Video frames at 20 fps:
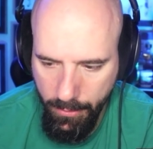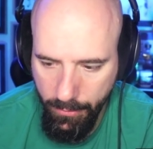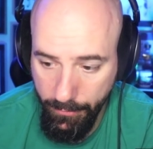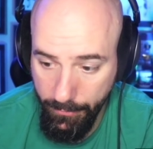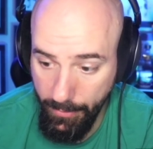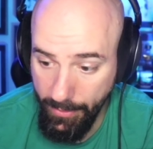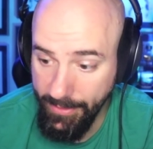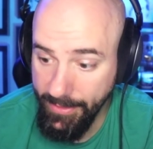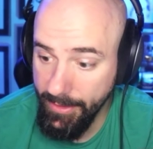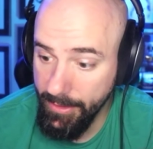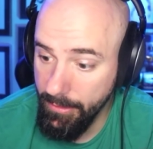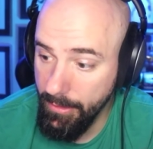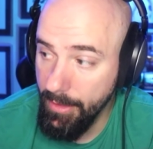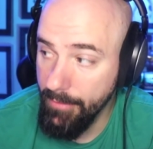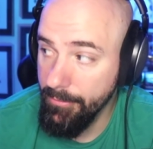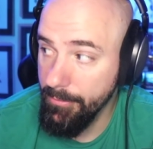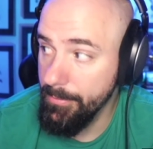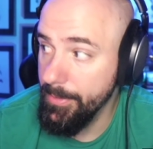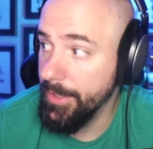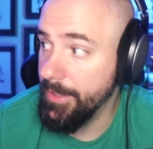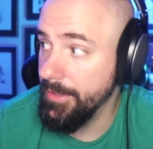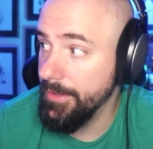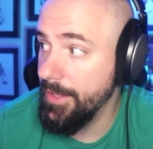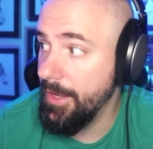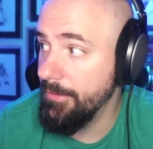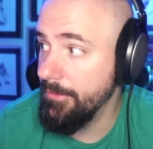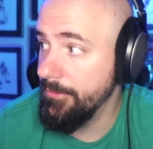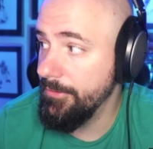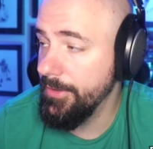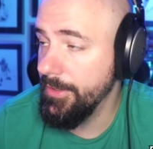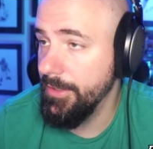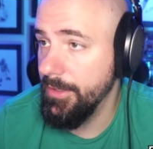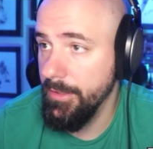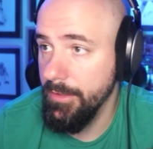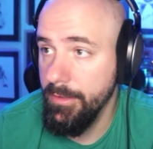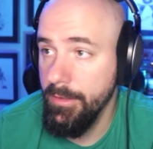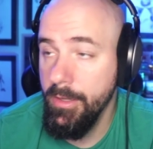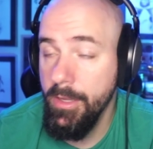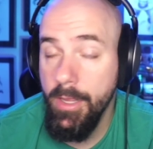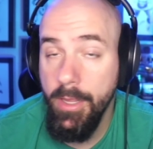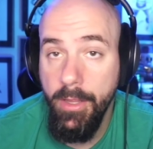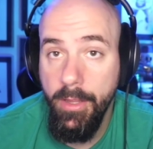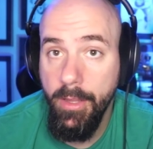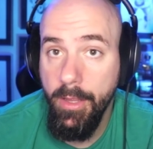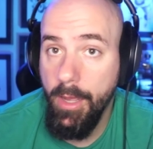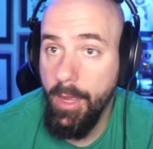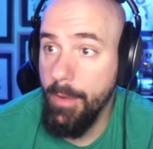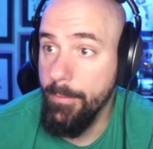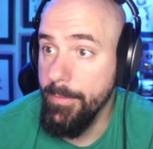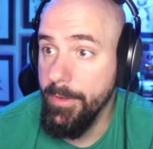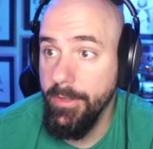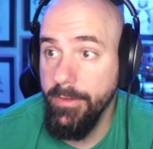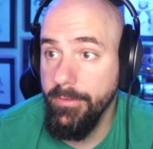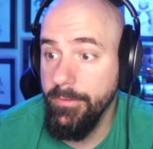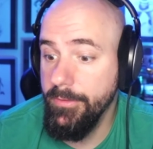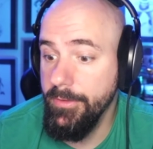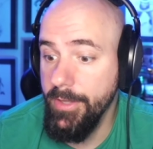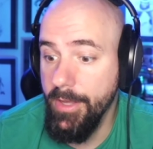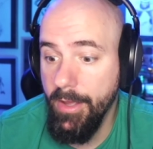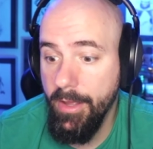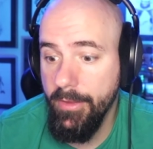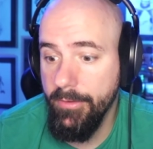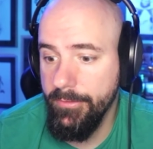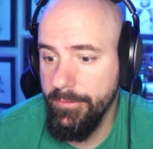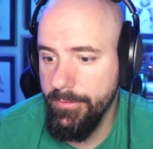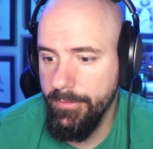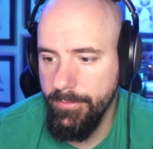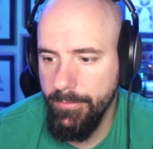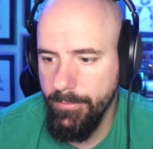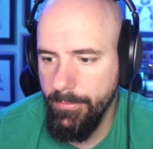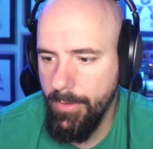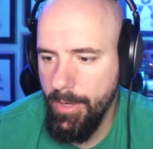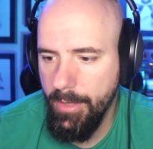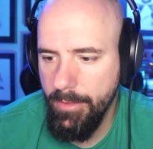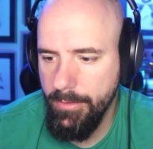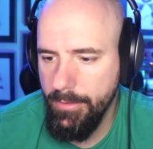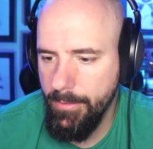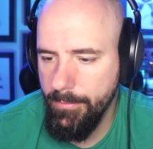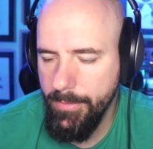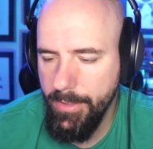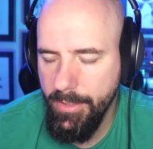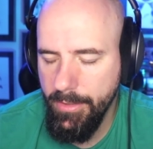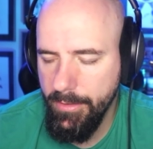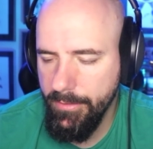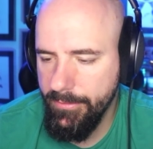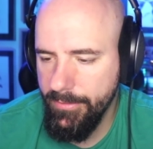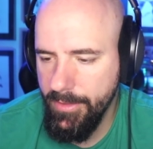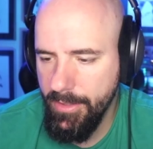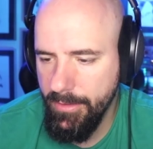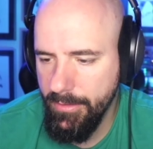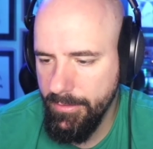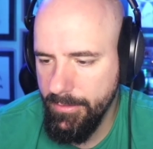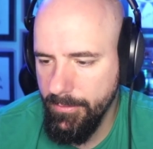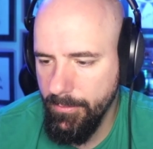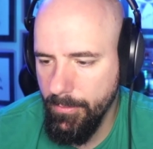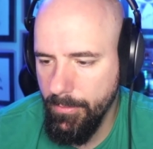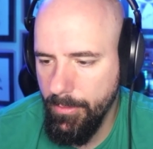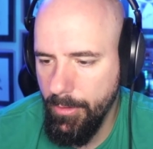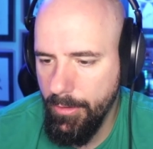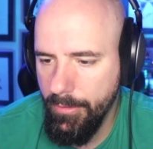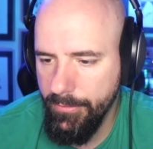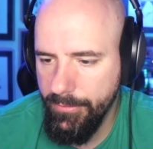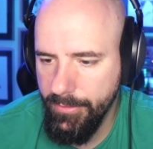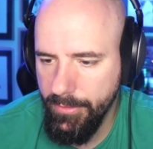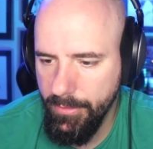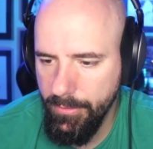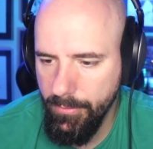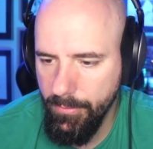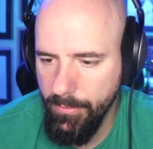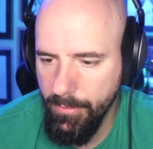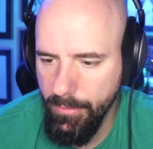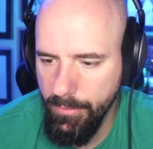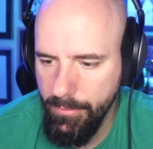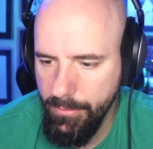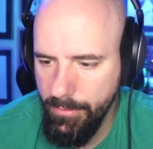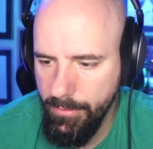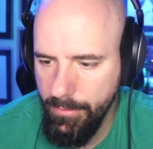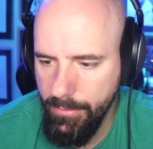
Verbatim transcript: Do I think I'll ever make a live event again? I mean, yes. Why? I mean, it's not the hardest thing in the world.